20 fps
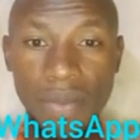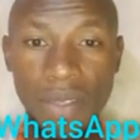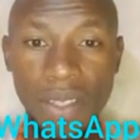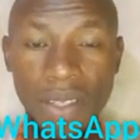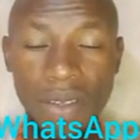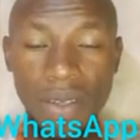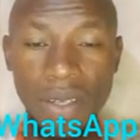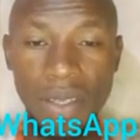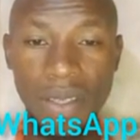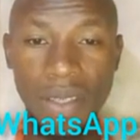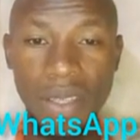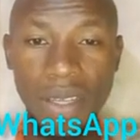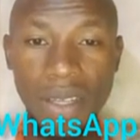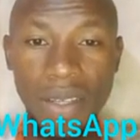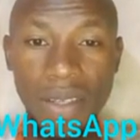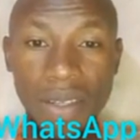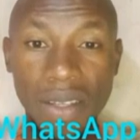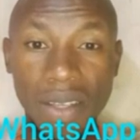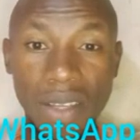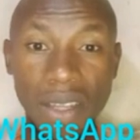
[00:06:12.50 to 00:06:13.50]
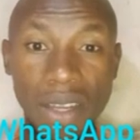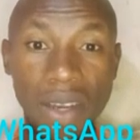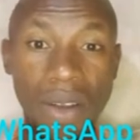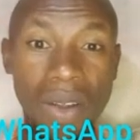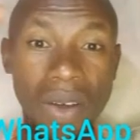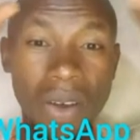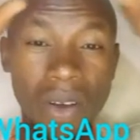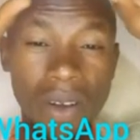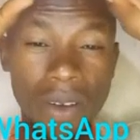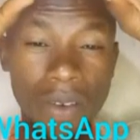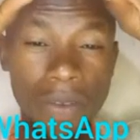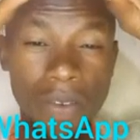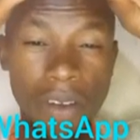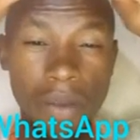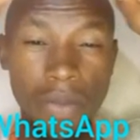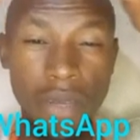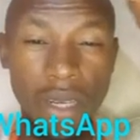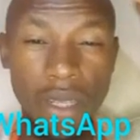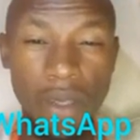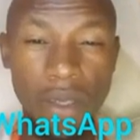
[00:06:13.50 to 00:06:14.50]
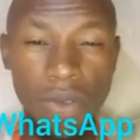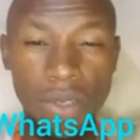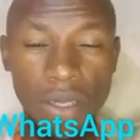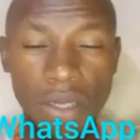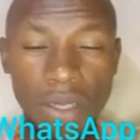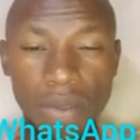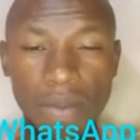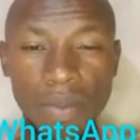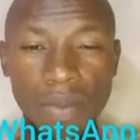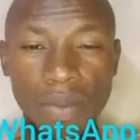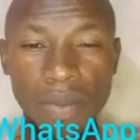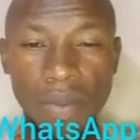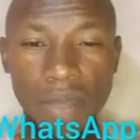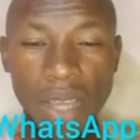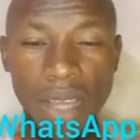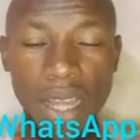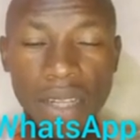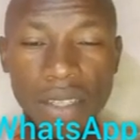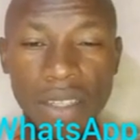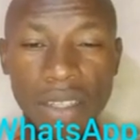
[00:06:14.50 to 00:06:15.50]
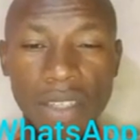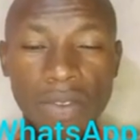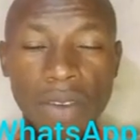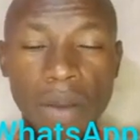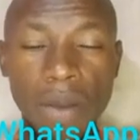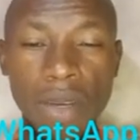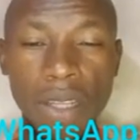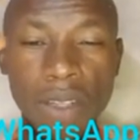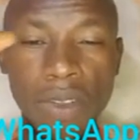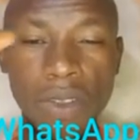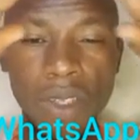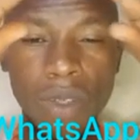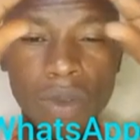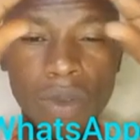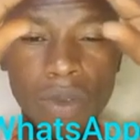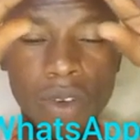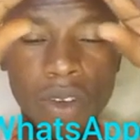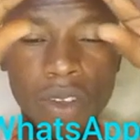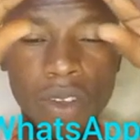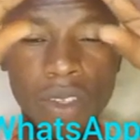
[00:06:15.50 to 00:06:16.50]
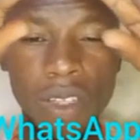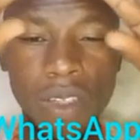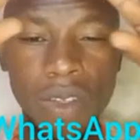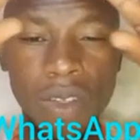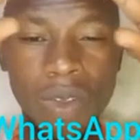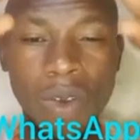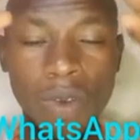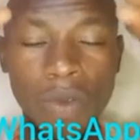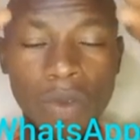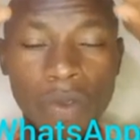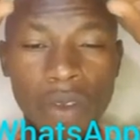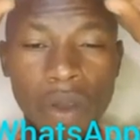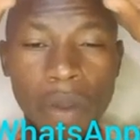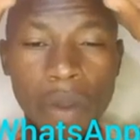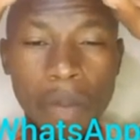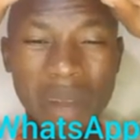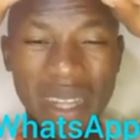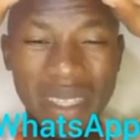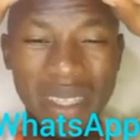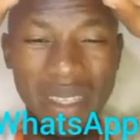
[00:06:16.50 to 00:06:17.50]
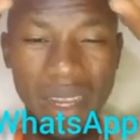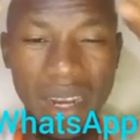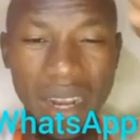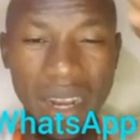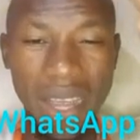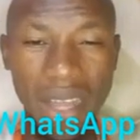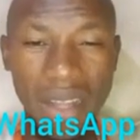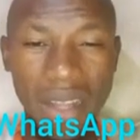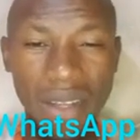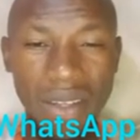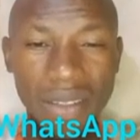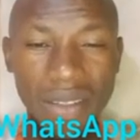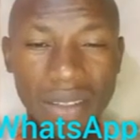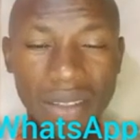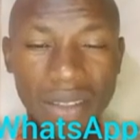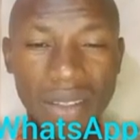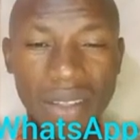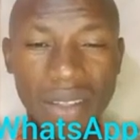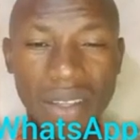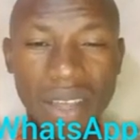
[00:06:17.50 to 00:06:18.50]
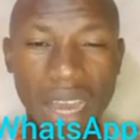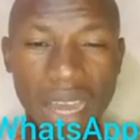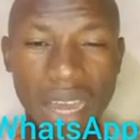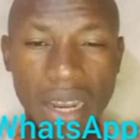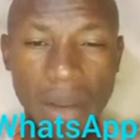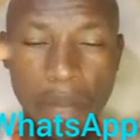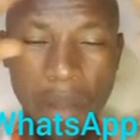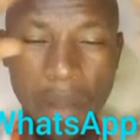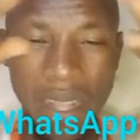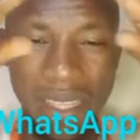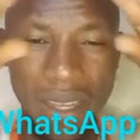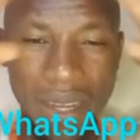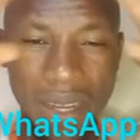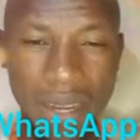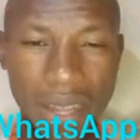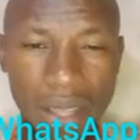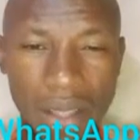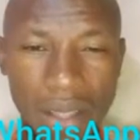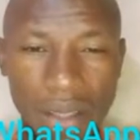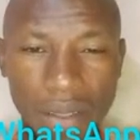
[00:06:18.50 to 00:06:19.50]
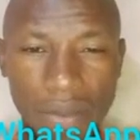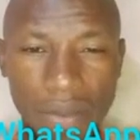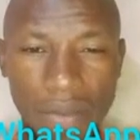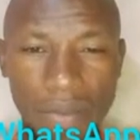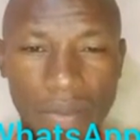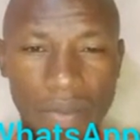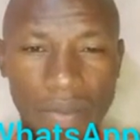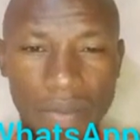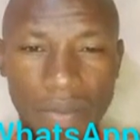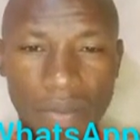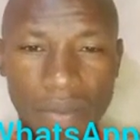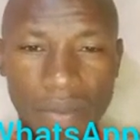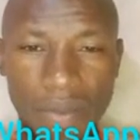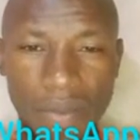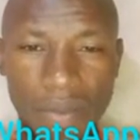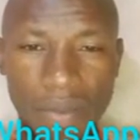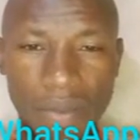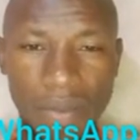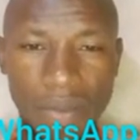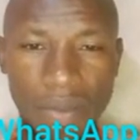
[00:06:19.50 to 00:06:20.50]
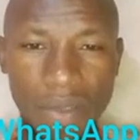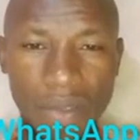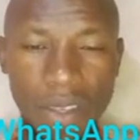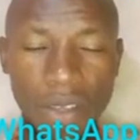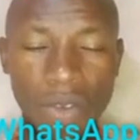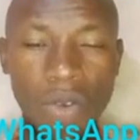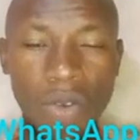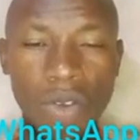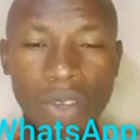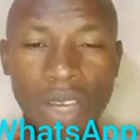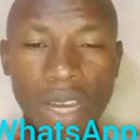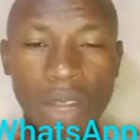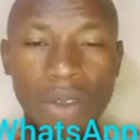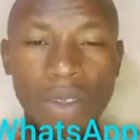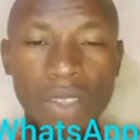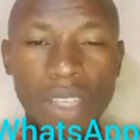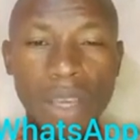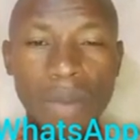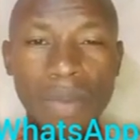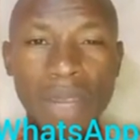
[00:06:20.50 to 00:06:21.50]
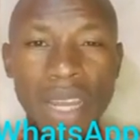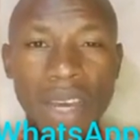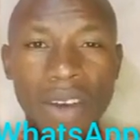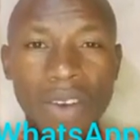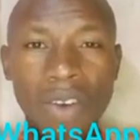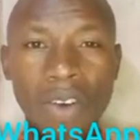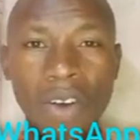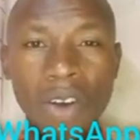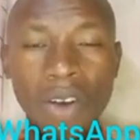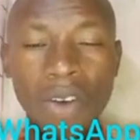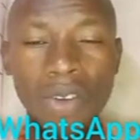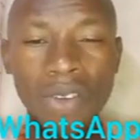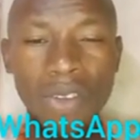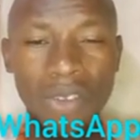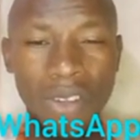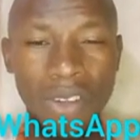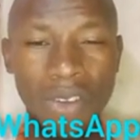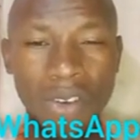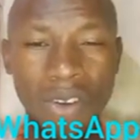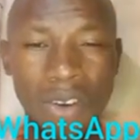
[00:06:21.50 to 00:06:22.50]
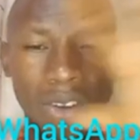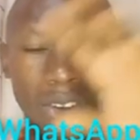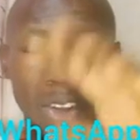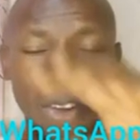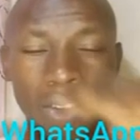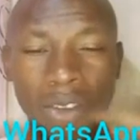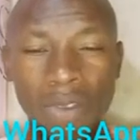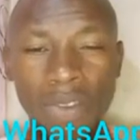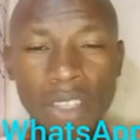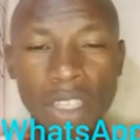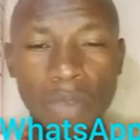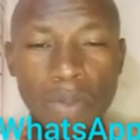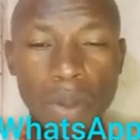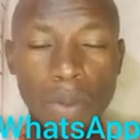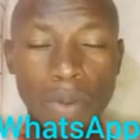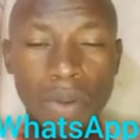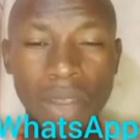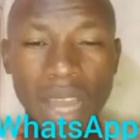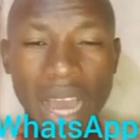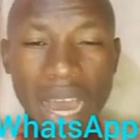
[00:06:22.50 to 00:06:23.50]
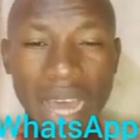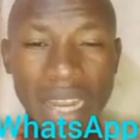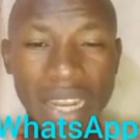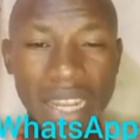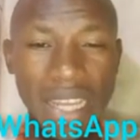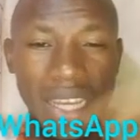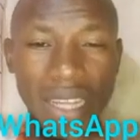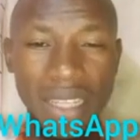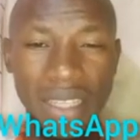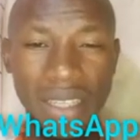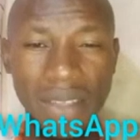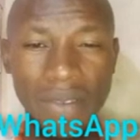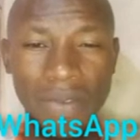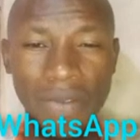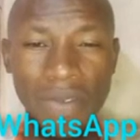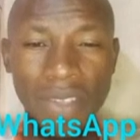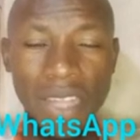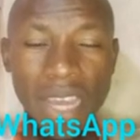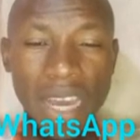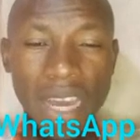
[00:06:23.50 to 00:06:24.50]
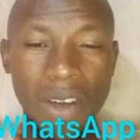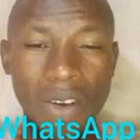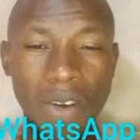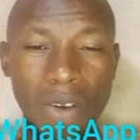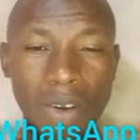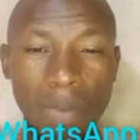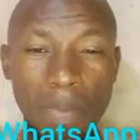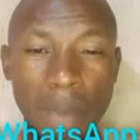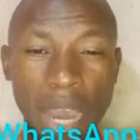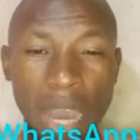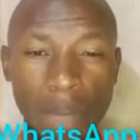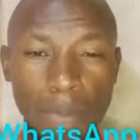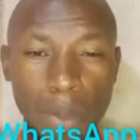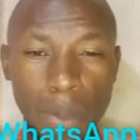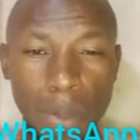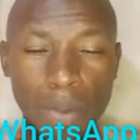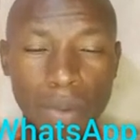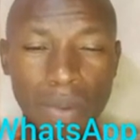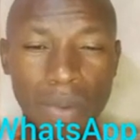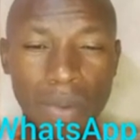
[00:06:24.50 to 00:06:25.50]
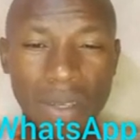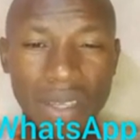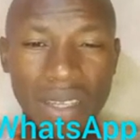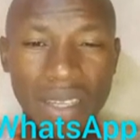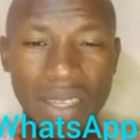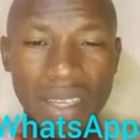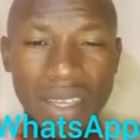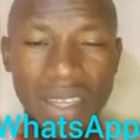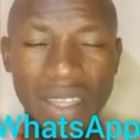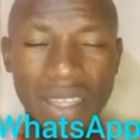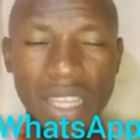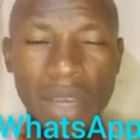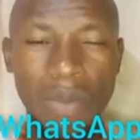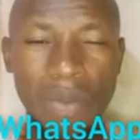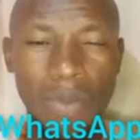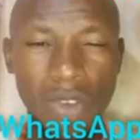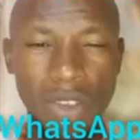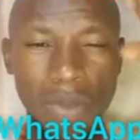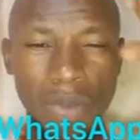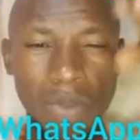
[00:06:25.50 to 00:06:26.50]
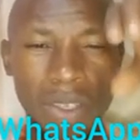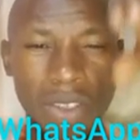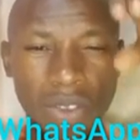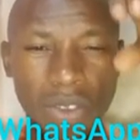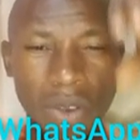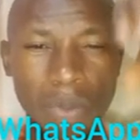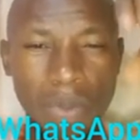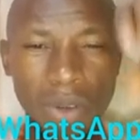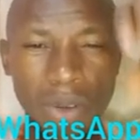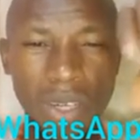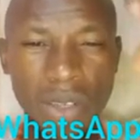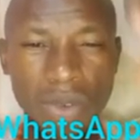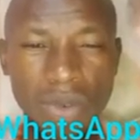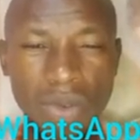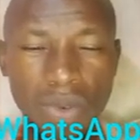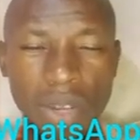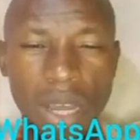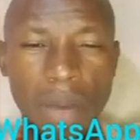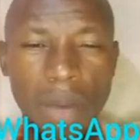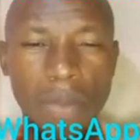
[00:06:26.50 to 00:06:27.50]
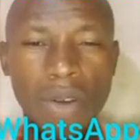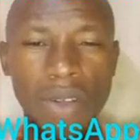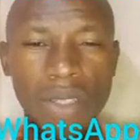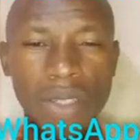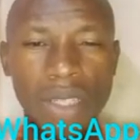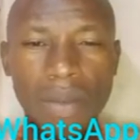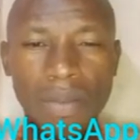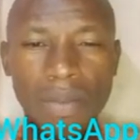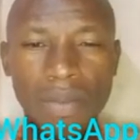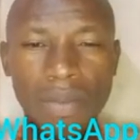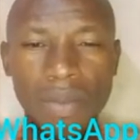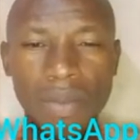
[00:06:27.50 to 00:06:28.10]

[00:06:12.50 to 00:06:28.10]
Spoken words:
Do you understand? A long family tree. And this family tree will consist of maternal and paternal. So you cannot tell me that all of these people are negative. They are all bad people. There must be somebody good among them.